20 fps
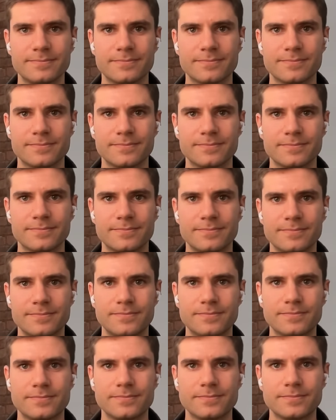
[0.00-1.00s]

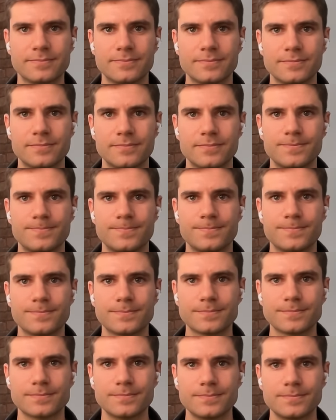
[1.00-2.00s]

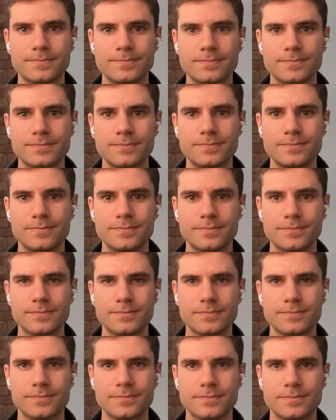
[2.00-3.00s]

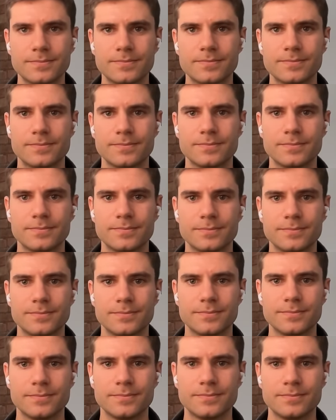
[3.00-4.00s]

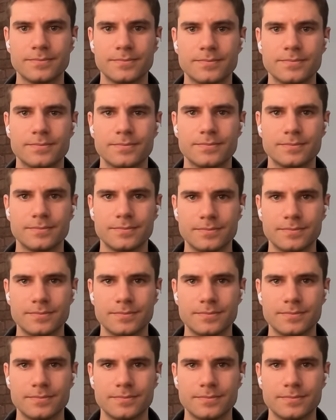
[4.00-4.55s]
[no speech]